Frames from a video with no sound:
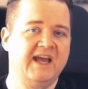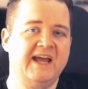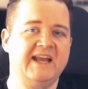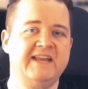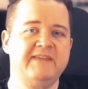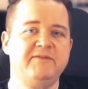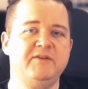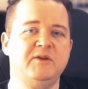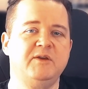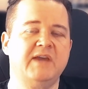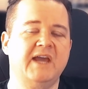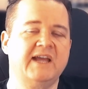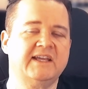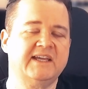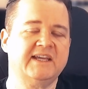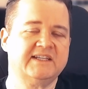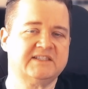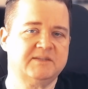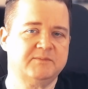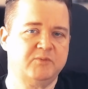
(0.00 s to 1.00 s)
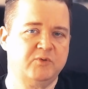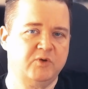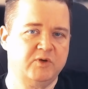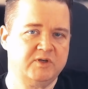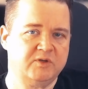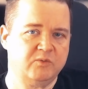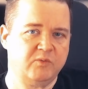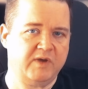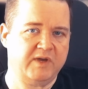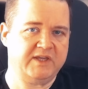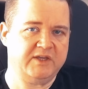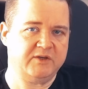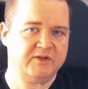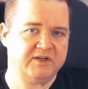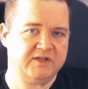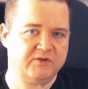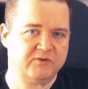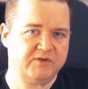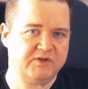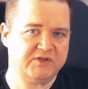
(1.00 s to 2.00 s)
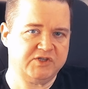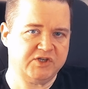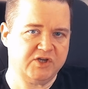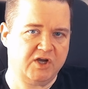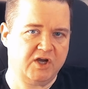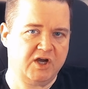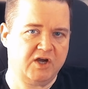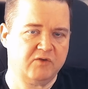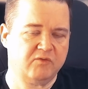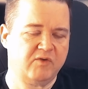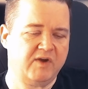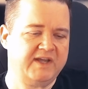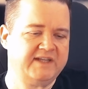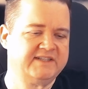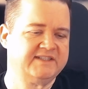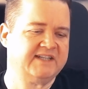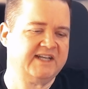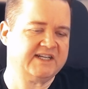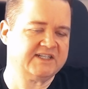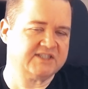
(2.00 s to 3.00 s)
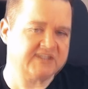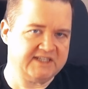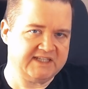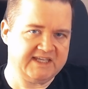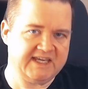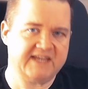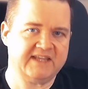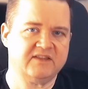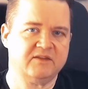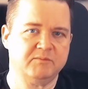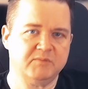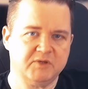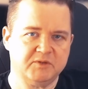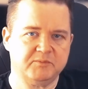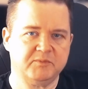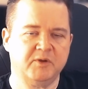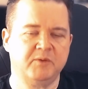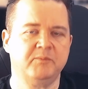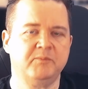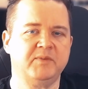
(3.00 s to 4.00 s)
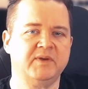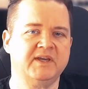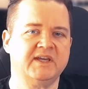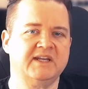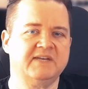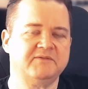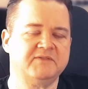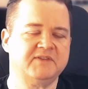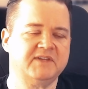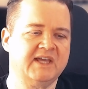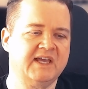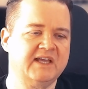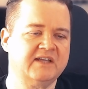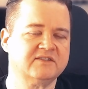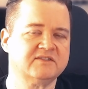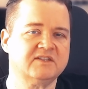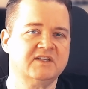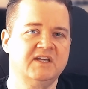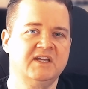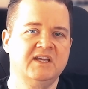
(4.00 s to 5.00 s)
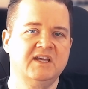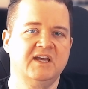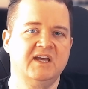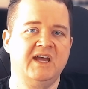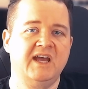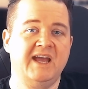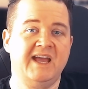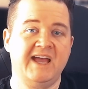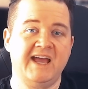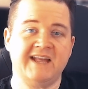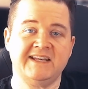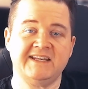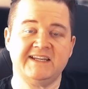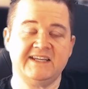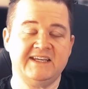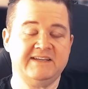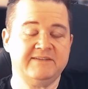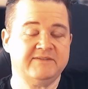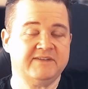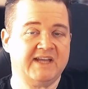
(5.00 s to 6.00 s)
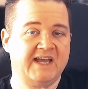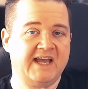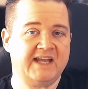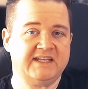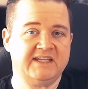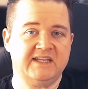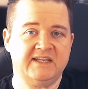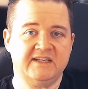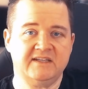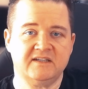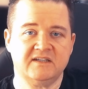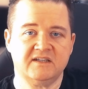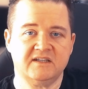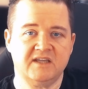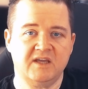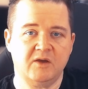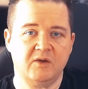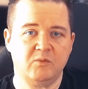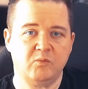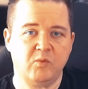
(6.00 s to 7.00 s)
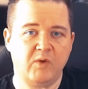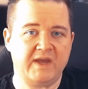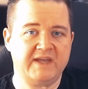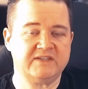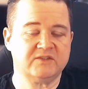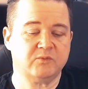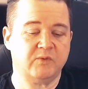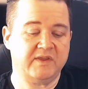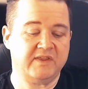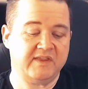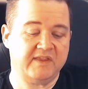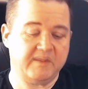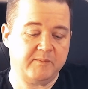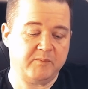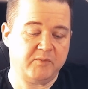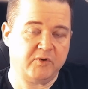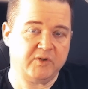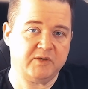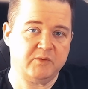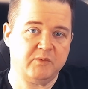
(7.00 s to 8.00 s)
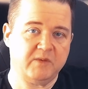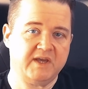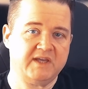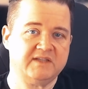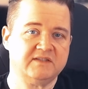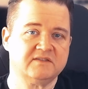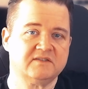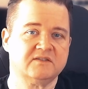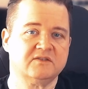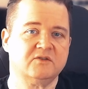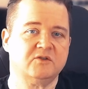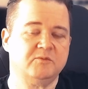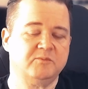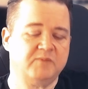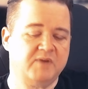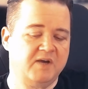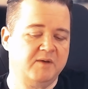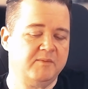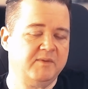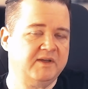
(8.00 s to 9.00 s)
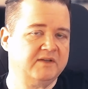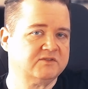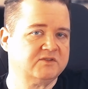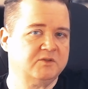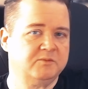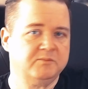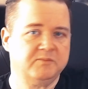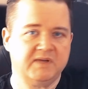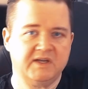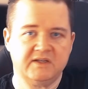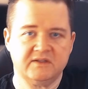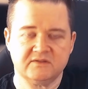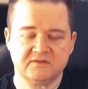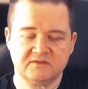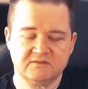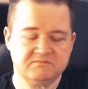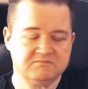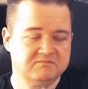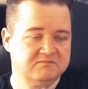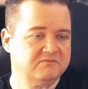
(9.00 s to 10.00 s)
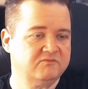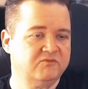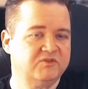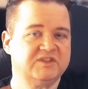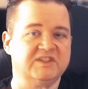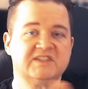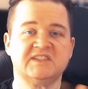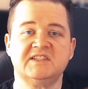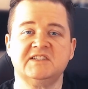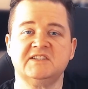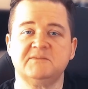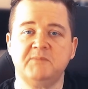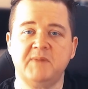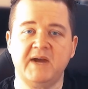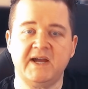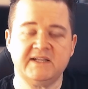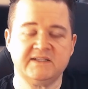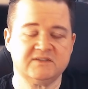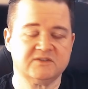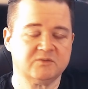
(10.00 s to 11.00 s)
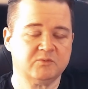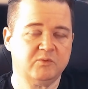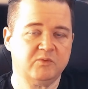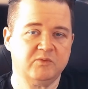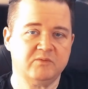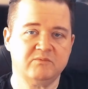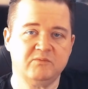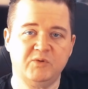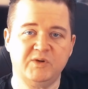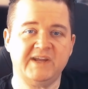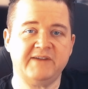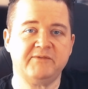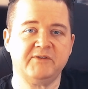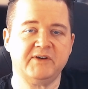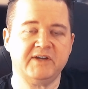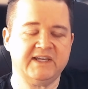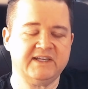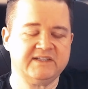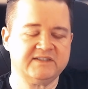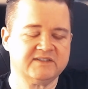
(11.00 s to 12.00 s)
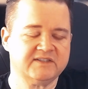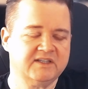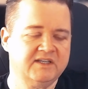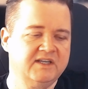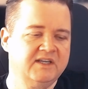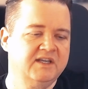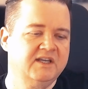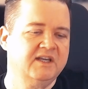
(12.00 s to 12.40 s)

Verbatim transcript: And if you can get to the point where you can increase your heart rate and actually get the blood pumping and everything else, and even add in you know weights, whether they're body weights or barbells, dumbbells, resistance bands, whatever it is,